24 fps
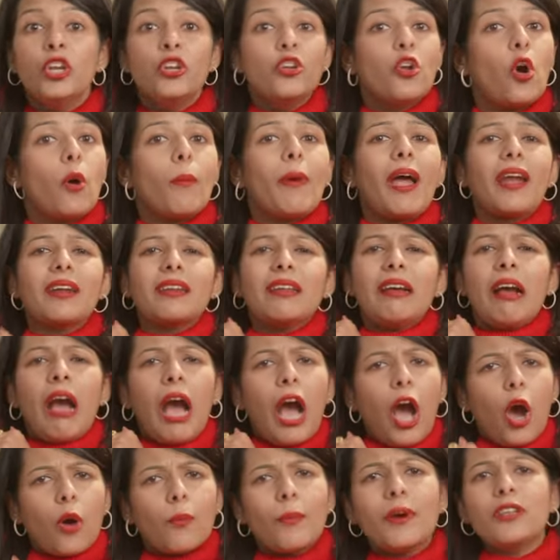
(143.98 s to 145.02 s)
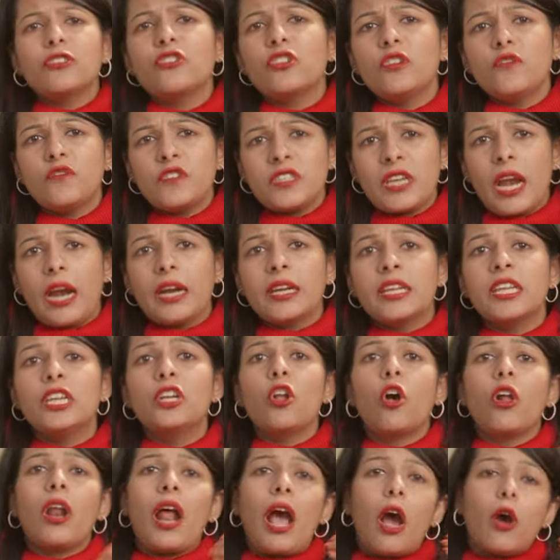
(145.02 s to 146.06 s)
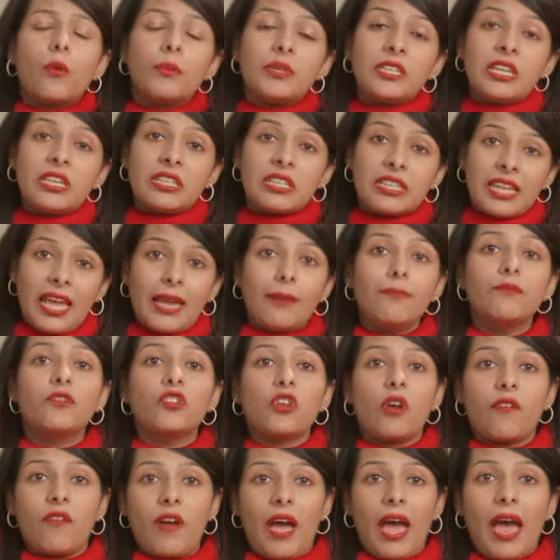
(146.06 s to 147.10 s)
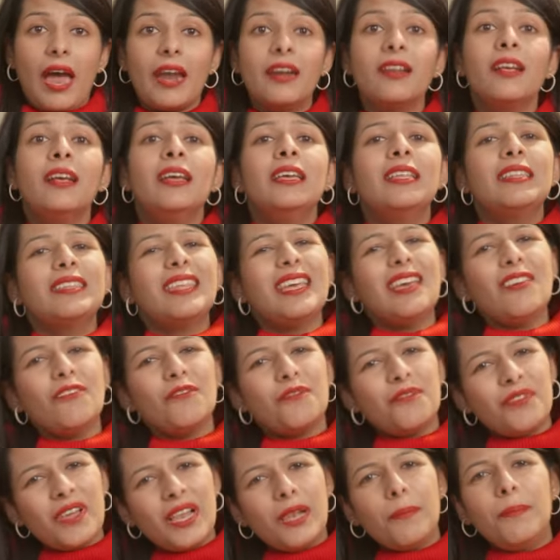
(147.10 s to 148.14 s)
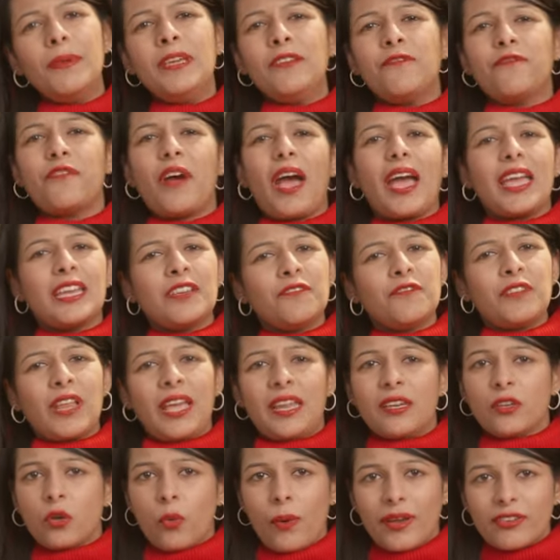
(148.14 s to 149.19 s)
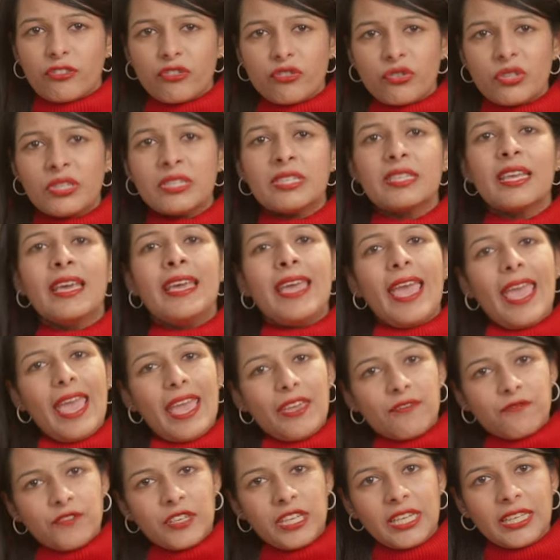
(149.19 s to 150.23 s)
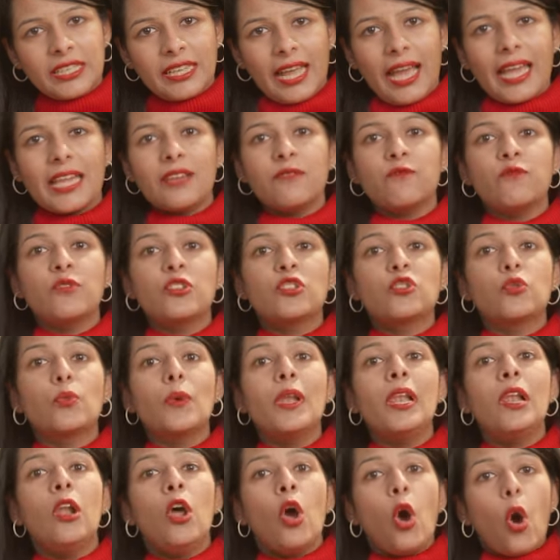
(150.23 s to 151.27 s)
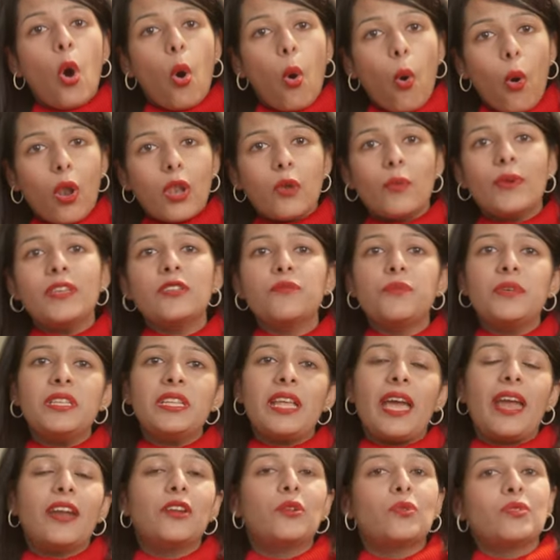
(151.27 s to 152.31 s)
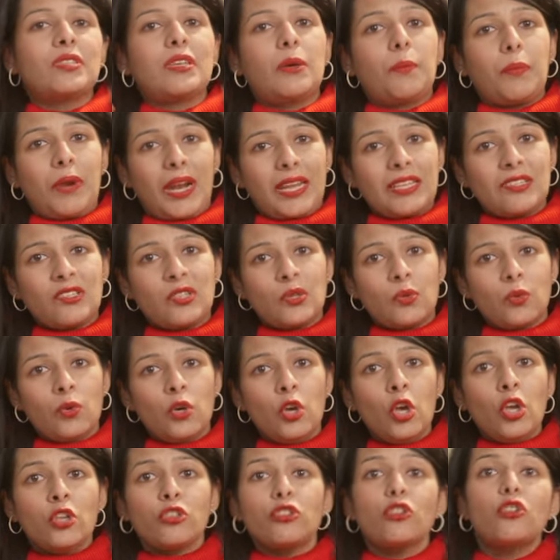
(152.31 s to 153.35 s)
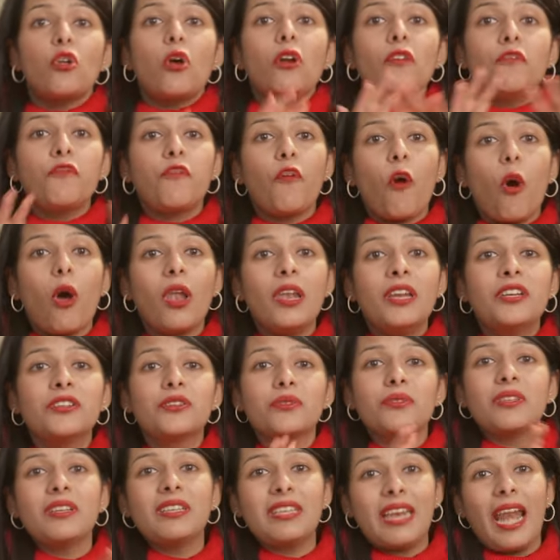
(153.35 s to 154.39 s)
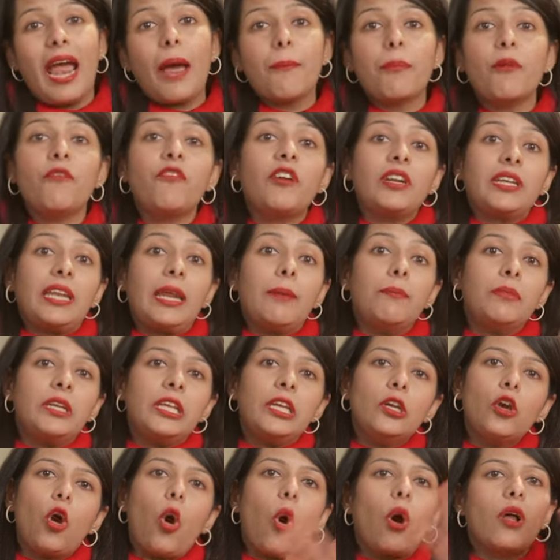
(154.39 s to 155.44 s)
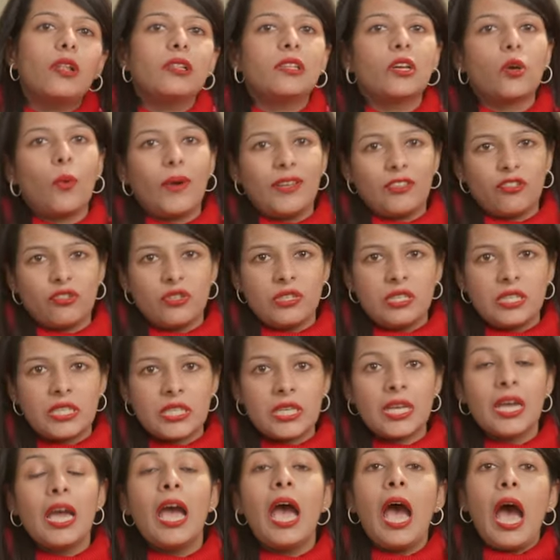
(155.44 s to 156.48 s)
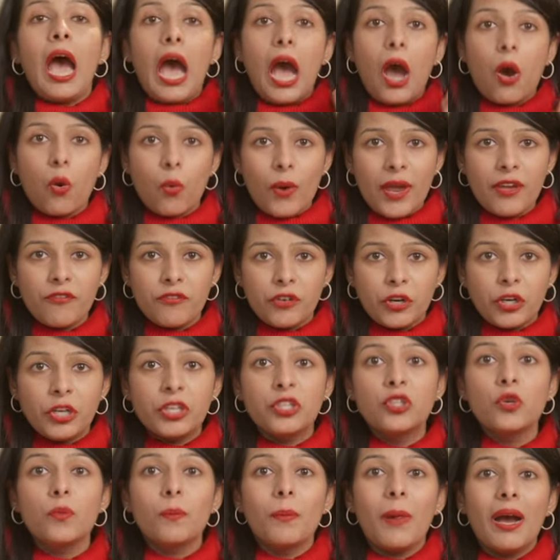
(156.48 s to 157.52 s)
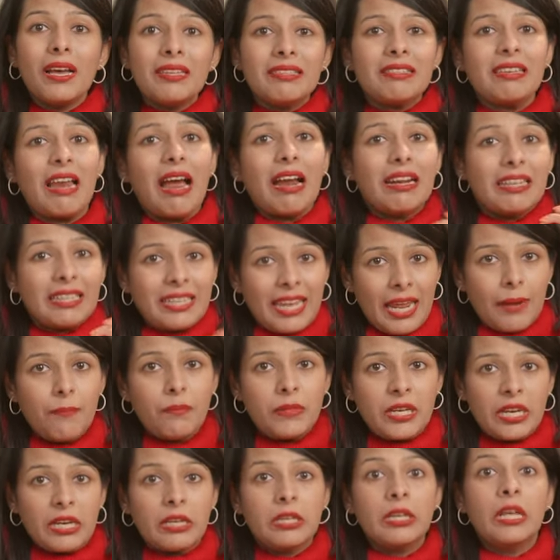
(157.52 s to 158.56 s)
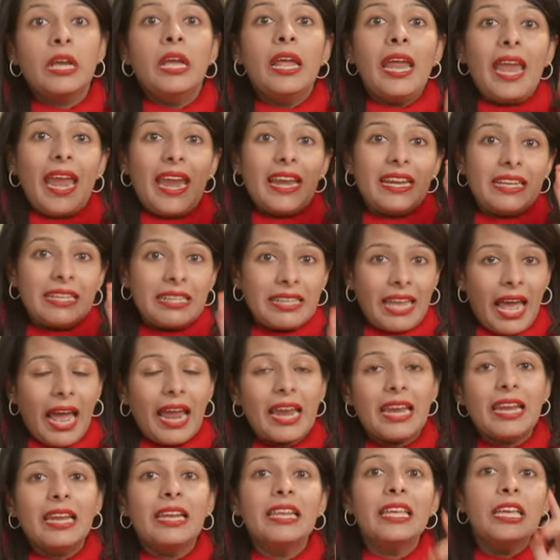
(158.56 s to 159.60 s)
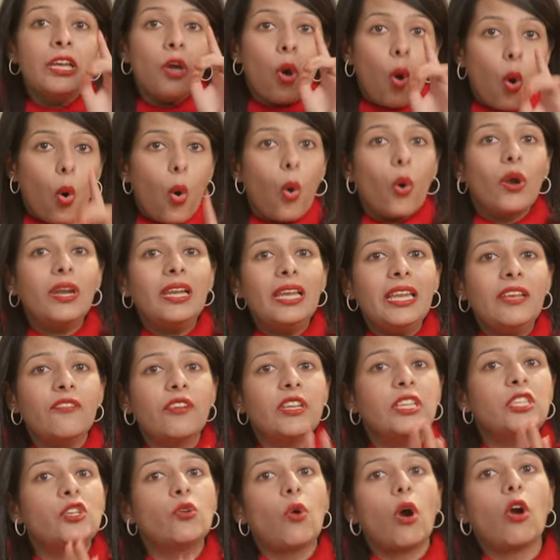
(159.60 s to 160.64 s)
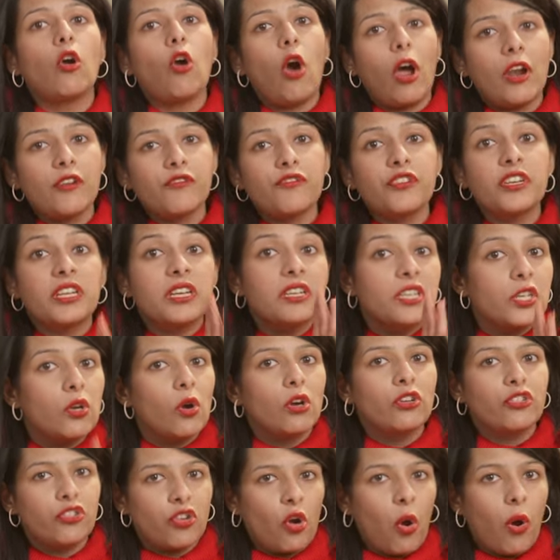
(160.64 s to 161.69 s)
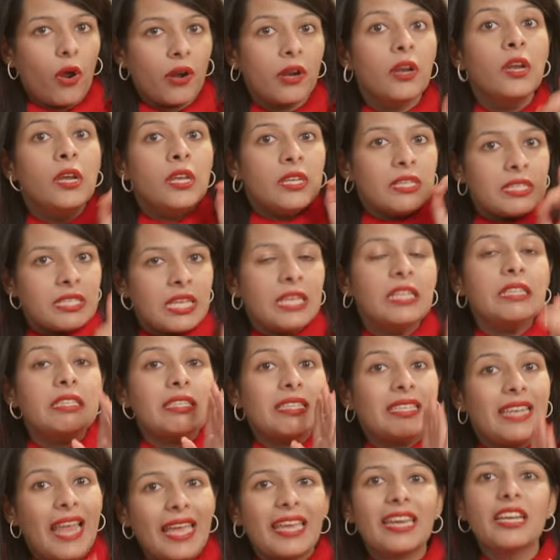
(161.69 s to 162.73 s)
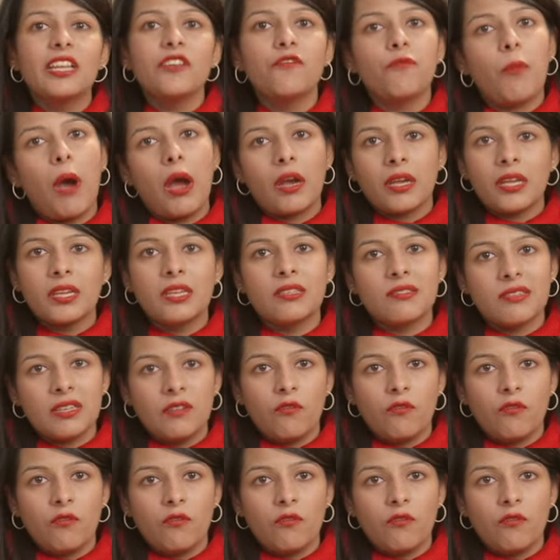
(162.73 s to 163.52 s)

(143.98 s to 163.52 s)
No matter how much you've studied or how many attempts you've had, there will be 5-10 questions every time which will always be there to surprise you. So don't fall into the trap of attempting all the questions. However, you must attempt it entirely only when you are confident you are sure, since negative marking is